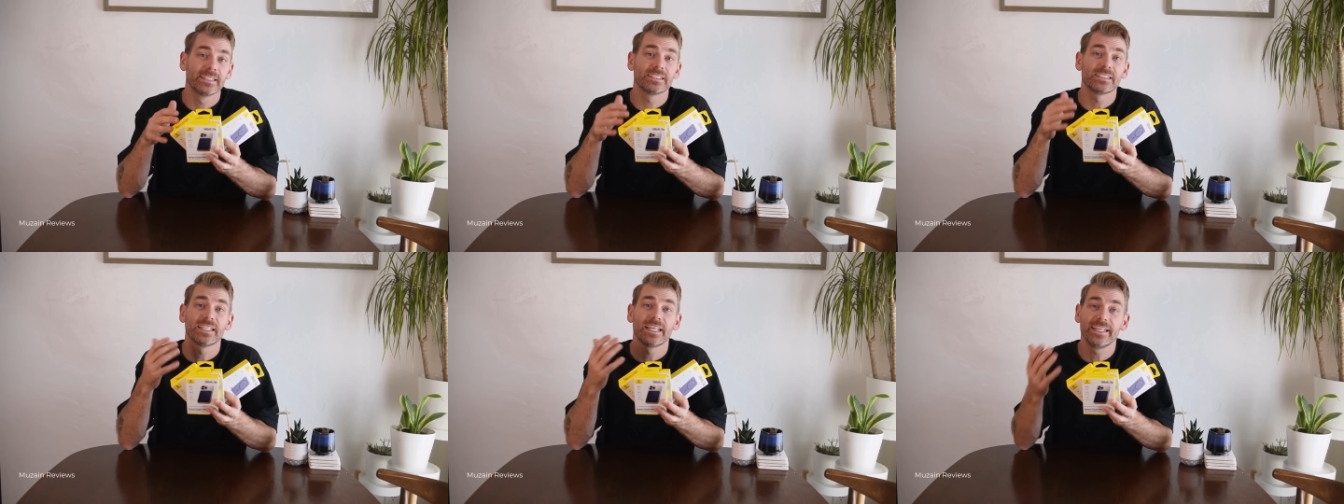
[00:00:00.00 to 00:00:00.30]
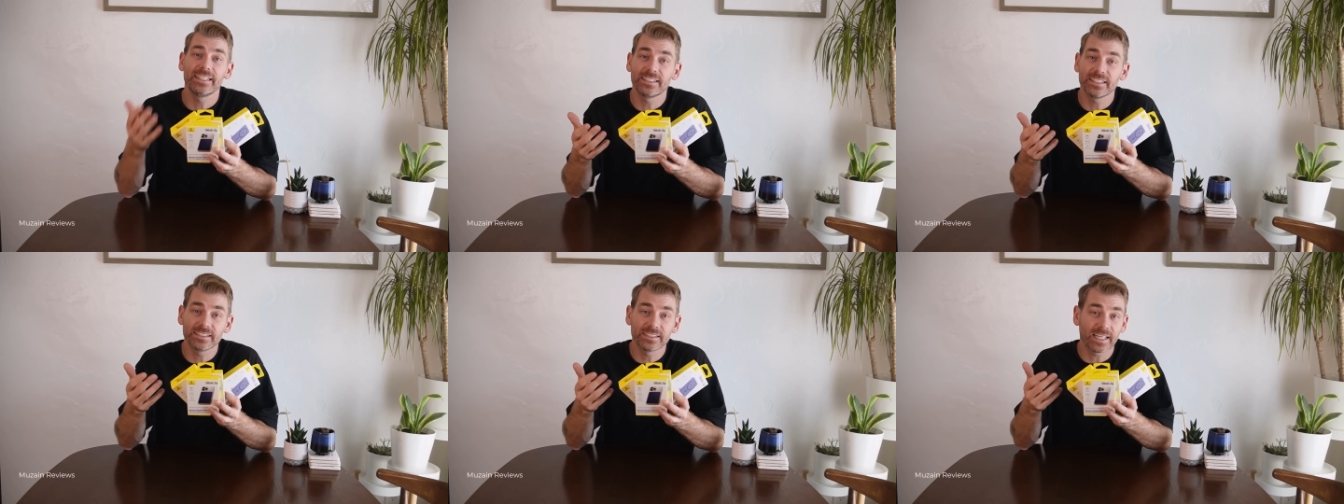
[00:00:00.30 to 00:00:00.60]

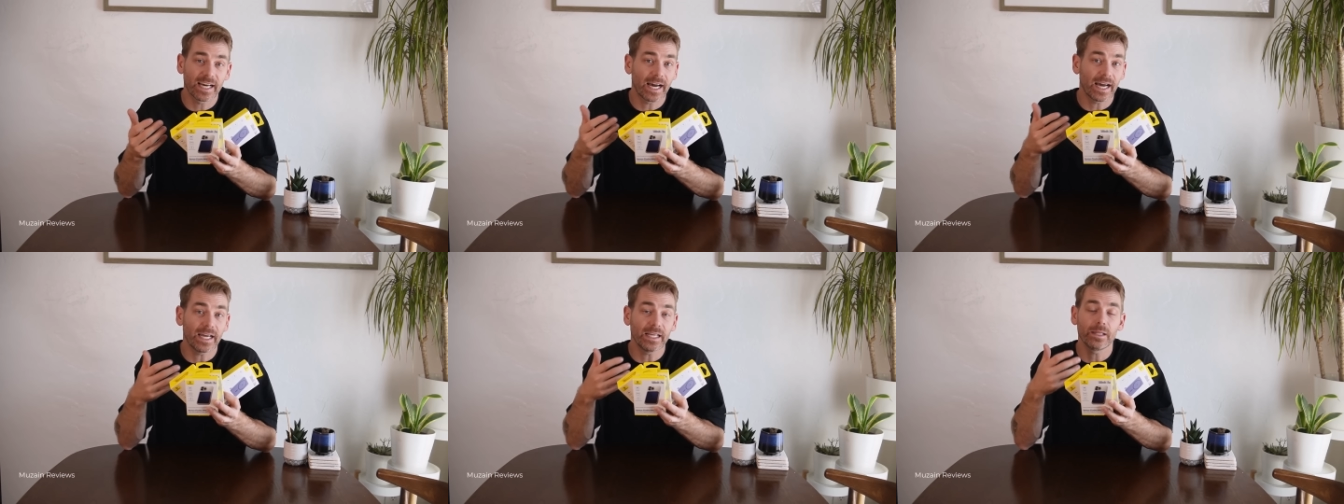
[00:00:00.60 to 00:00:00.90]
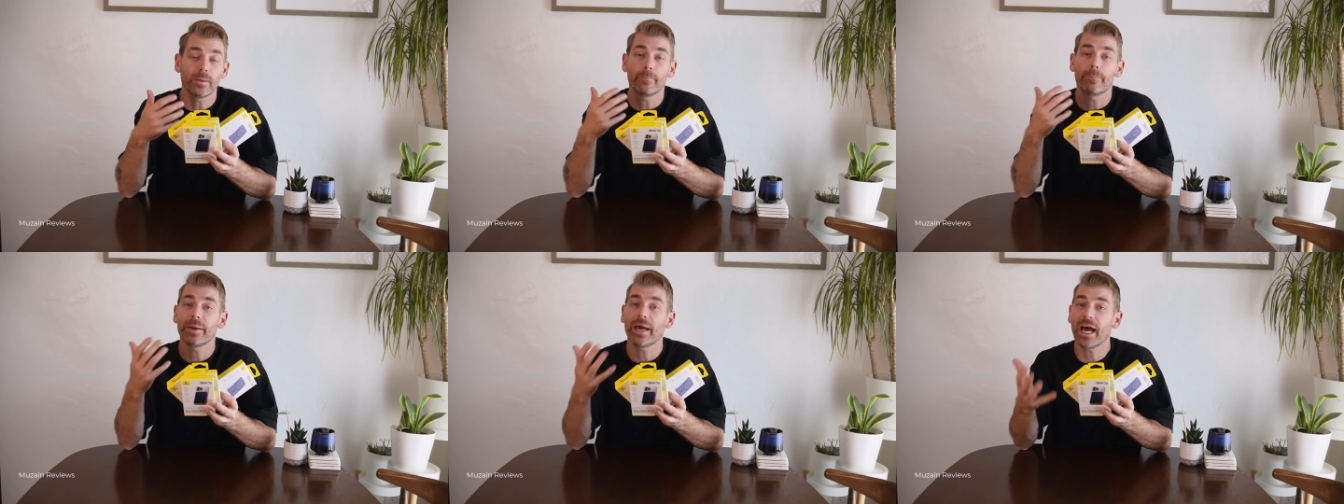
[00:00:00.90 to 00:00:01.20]
Sleek
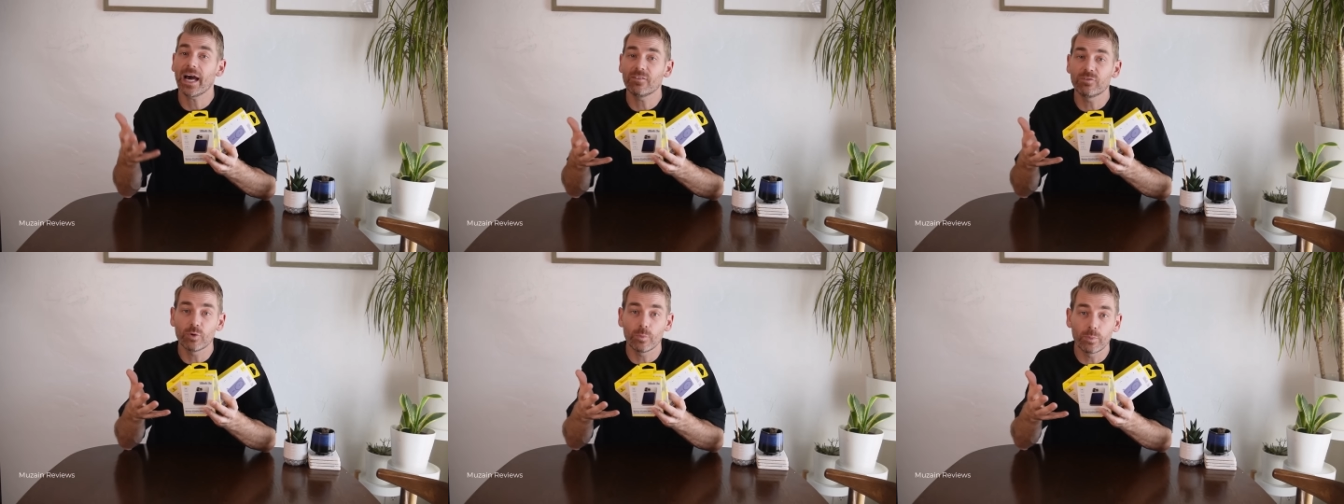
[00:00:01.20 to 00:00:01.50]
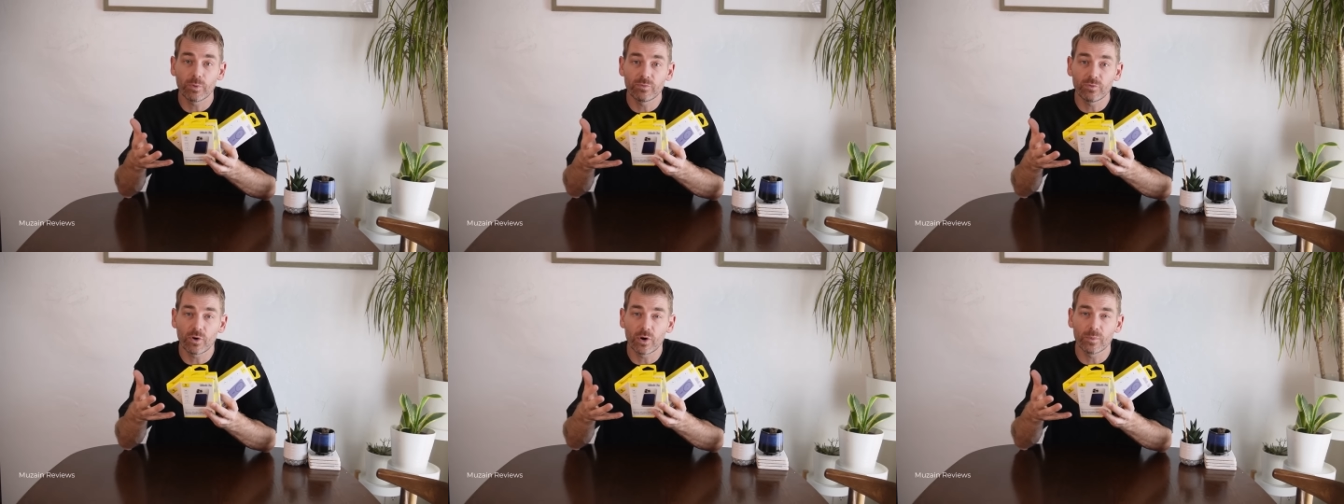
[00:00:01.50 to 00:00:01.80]
design, powerful
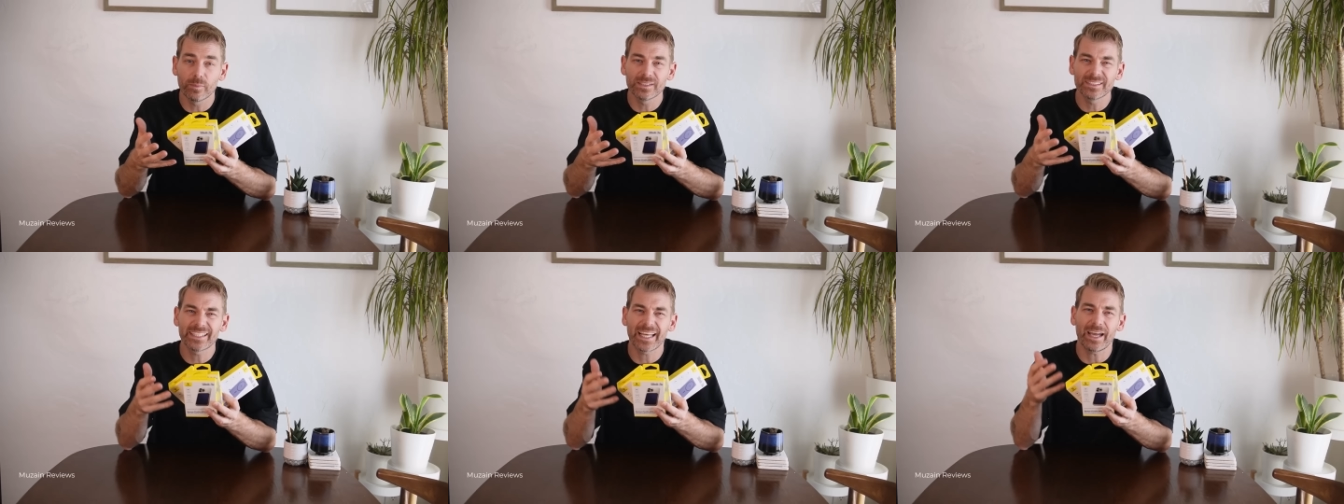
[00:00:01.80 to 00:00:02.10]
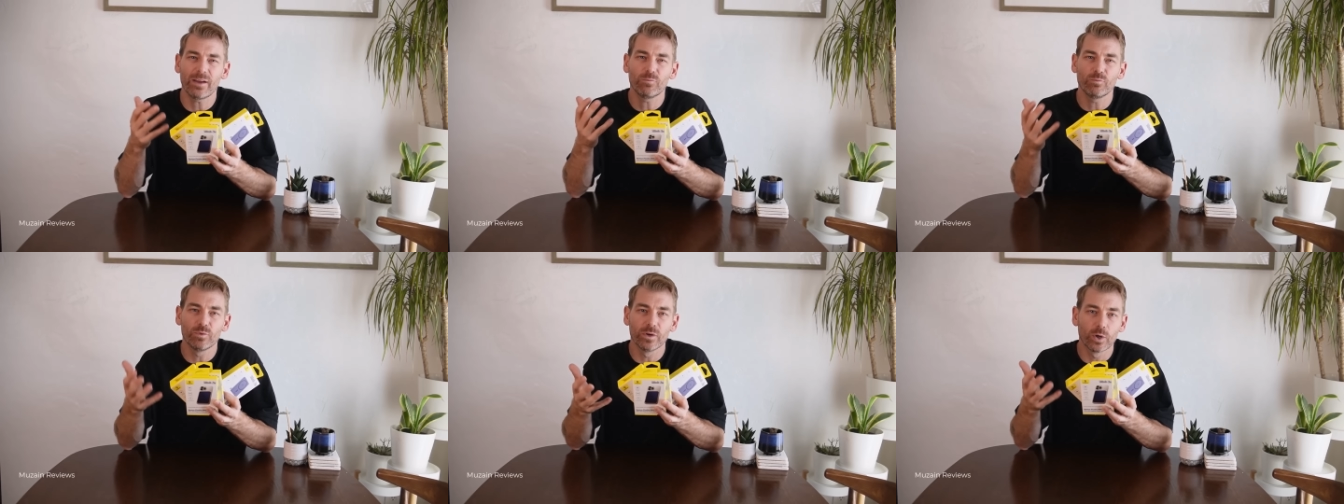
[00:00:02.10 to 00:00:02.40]
performance,
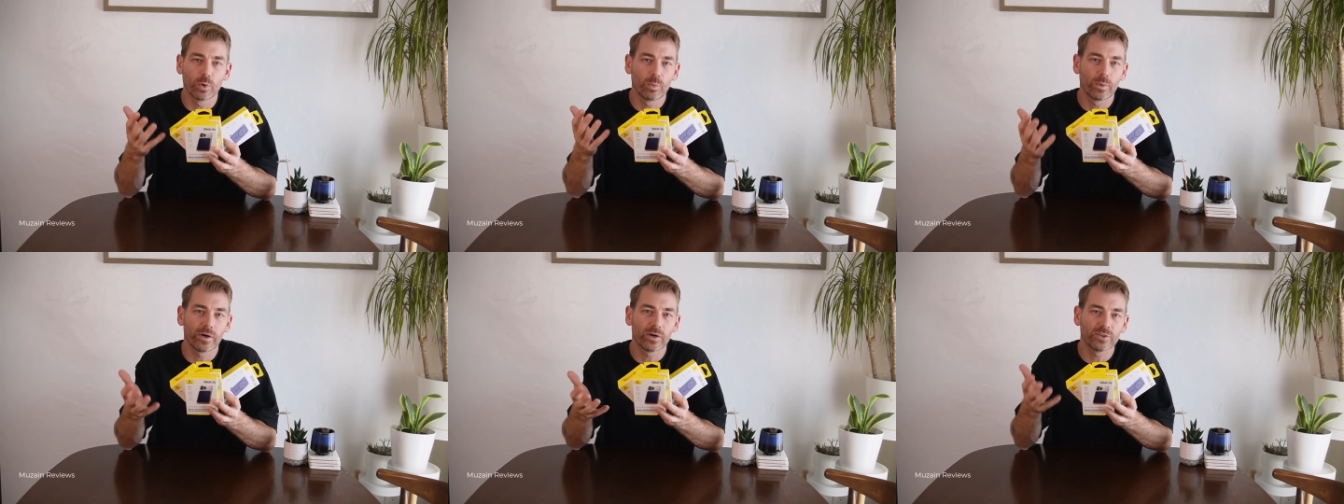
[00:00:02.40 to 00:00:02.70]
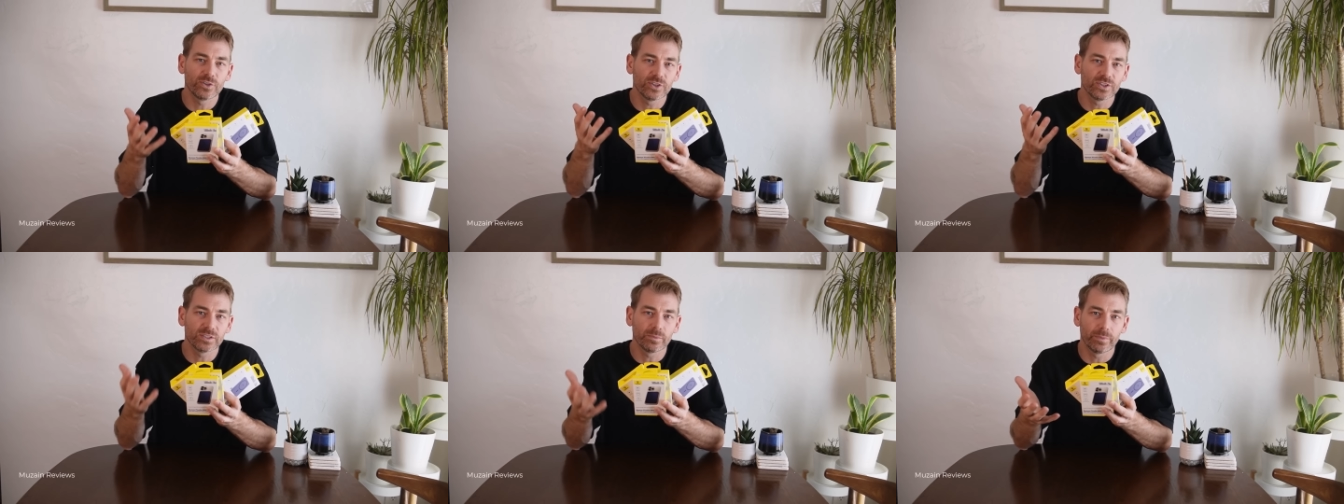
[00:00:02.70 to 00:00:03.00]
and
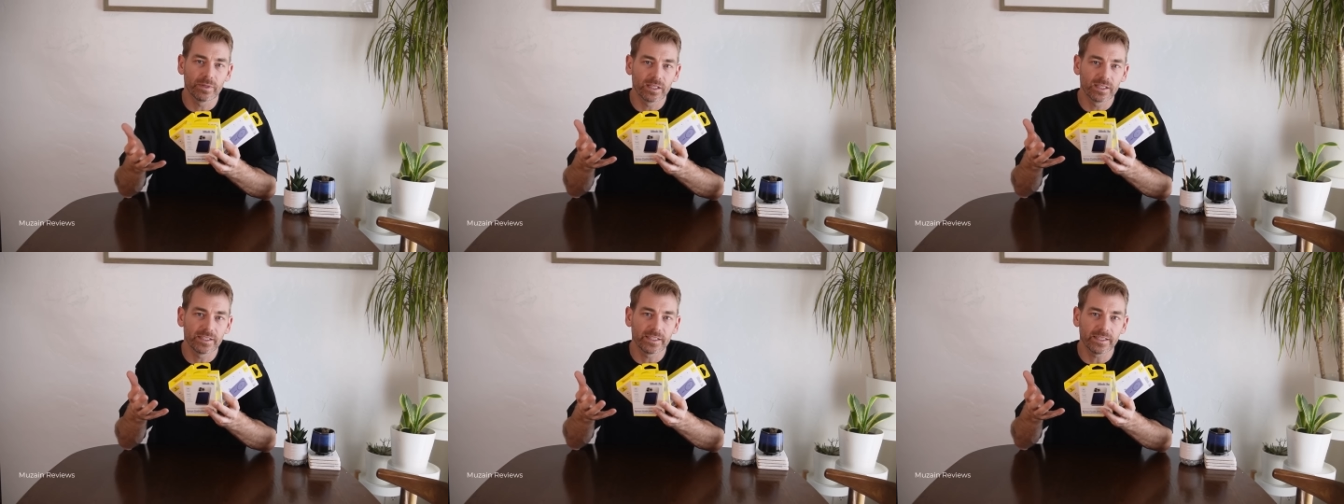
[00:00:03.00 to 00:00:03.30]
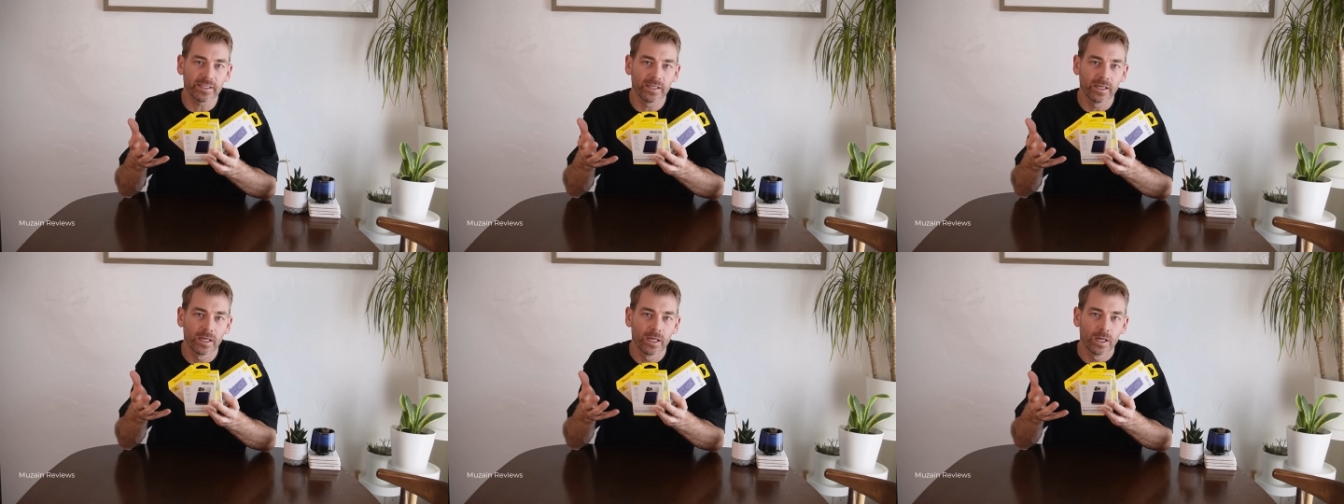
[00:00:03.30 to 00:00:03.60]
real-world
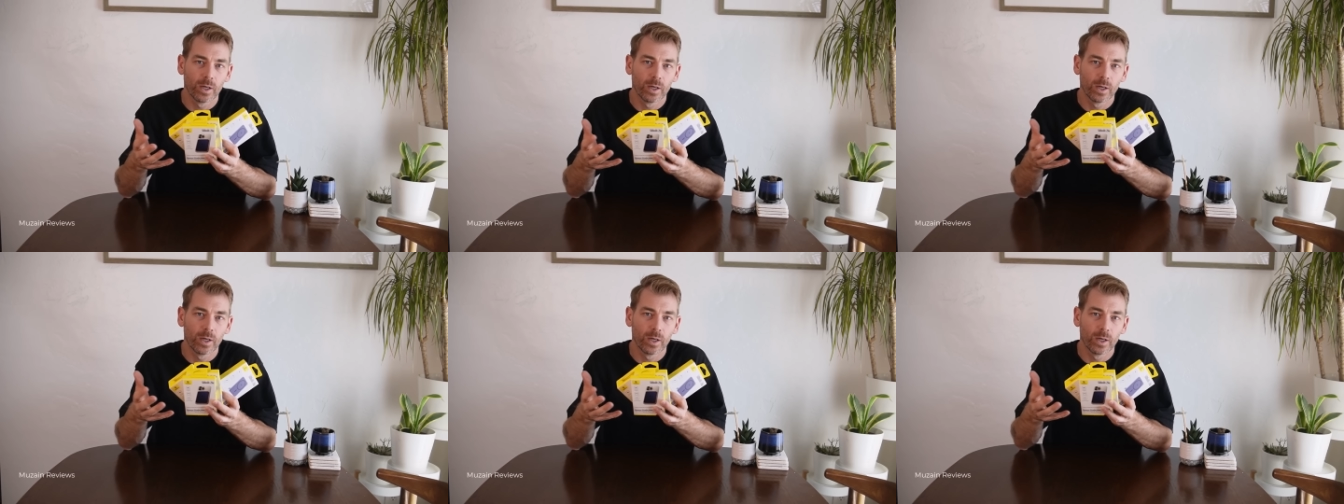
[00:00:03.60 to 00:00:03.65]
usability.